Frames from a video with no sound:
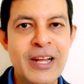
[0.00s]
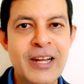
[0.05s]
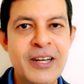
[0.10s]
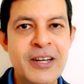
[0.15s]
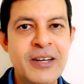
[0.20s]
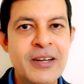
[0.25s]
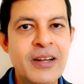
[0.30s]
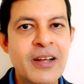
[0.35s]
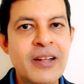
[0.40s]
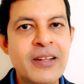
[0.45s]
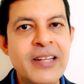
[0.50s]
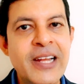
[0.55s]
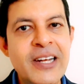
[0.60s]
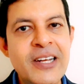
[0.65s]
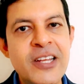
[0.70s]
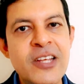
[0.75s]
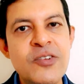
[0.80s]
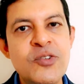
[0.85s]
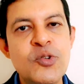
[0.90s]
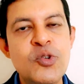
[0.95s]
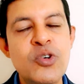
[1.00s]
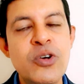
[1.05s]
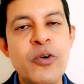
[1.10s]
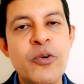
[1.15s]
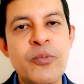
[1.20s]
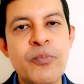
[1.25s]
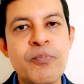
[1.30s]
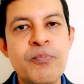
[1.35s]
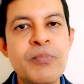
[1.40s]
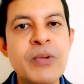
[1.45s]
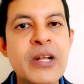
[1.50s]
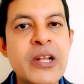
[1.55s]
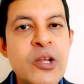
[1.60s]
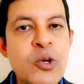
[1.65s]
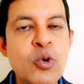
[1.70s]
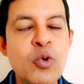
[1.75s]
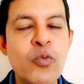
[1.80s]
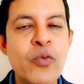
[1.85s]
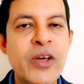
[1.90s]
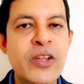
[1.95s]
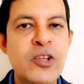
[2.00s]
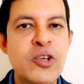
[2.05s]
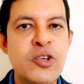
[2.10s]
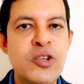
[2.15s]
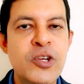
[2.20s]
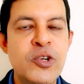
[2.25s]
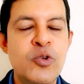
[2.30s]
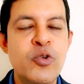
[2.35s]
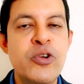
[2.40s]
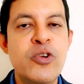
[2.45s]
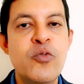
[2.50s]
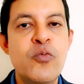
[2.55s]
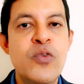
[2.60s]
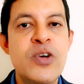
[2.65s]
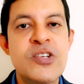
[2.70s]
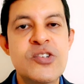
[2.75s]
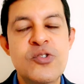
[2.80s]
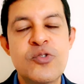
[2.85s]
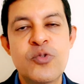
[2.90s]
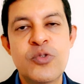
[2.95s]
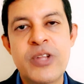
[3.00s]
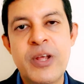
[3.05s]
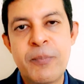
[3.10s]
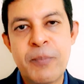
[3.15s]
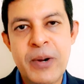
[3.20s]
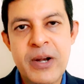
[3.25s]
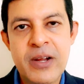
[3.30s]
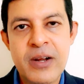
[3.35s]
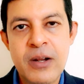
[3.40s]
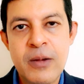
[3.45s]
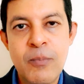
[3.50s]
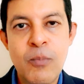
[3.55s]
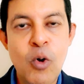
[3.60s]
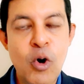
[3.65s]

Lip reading: and that gives you a clue whether you need to invest into that particular